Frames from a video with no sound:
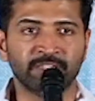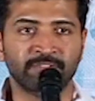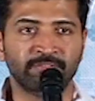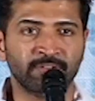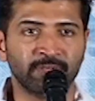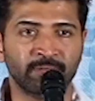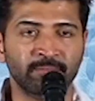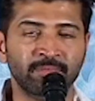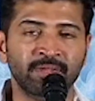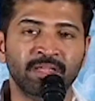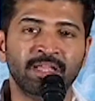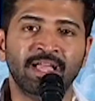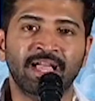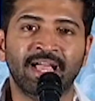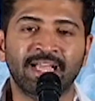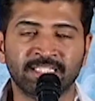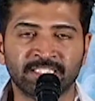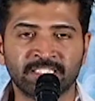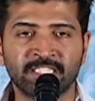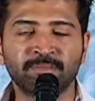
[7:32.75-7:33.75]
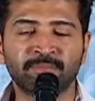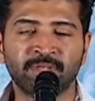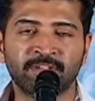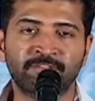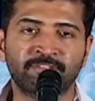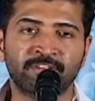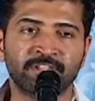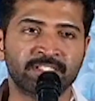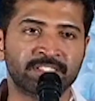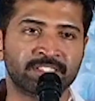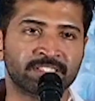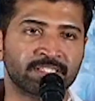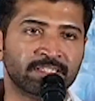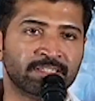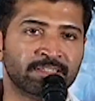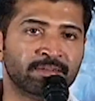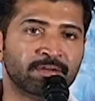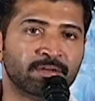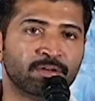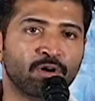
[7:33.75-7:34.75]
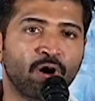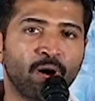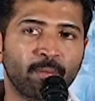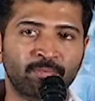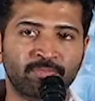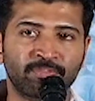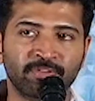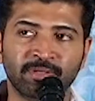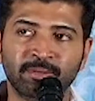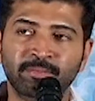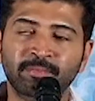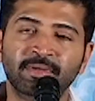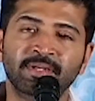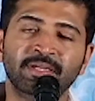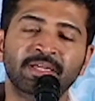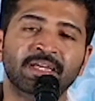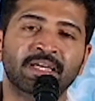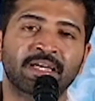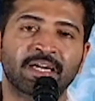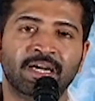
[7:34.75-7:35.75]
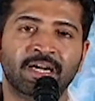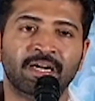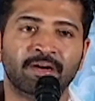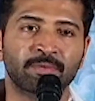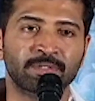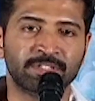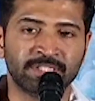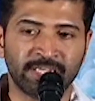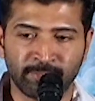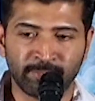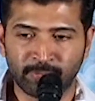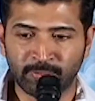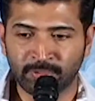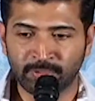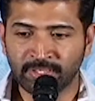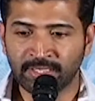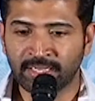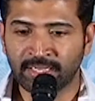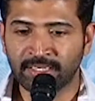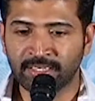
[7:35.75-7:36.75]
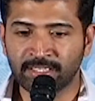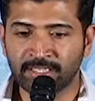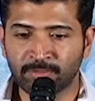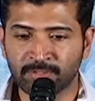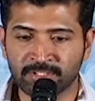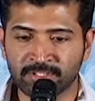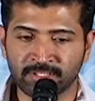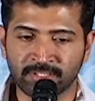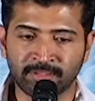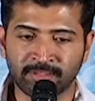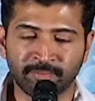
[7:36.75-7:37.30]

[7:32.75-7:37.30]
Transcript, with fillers: in the film. And this is my first cop film which I'm doing, and it was